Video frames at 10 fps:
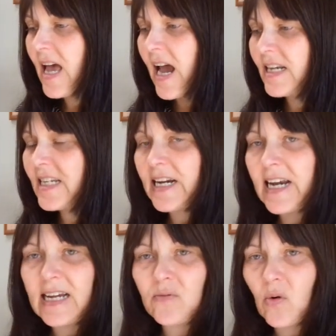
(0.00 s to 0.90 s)
and
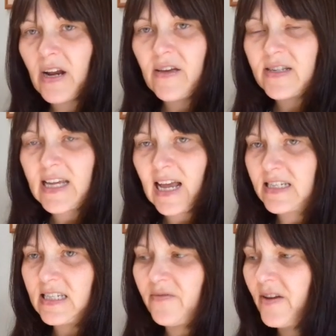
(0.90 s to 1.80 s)
collect whatever
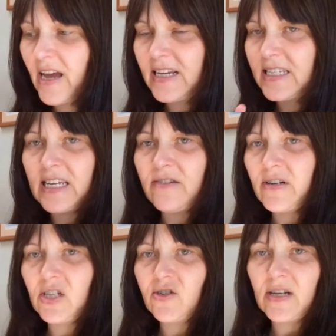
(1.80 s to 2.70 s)
taxes, VAT,
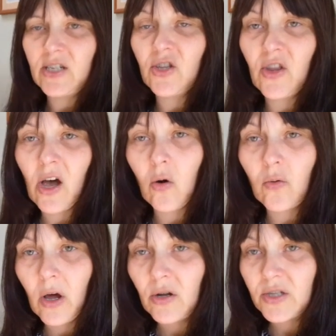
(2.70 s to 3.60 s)
registration, the whole
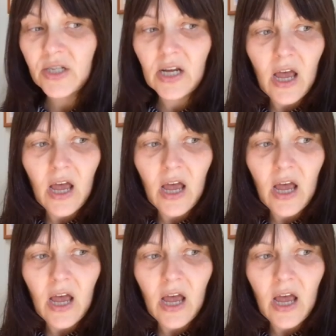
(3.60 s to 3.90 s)
lot.